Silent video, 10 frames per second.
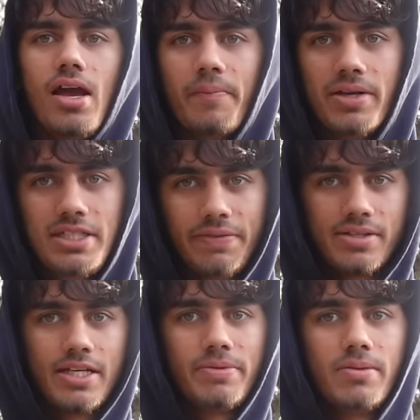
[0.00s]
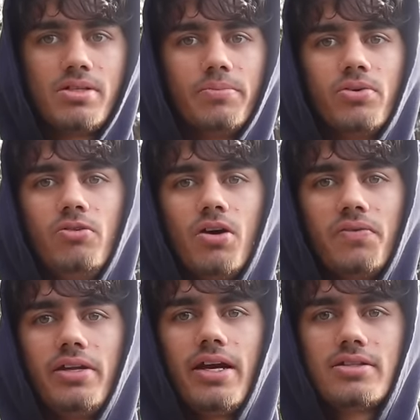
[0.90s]
But see if the symptoms improve over
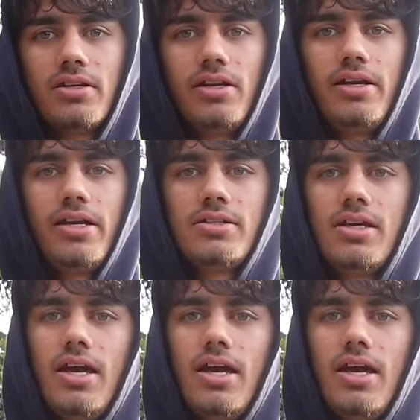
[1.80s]
the next 30 days.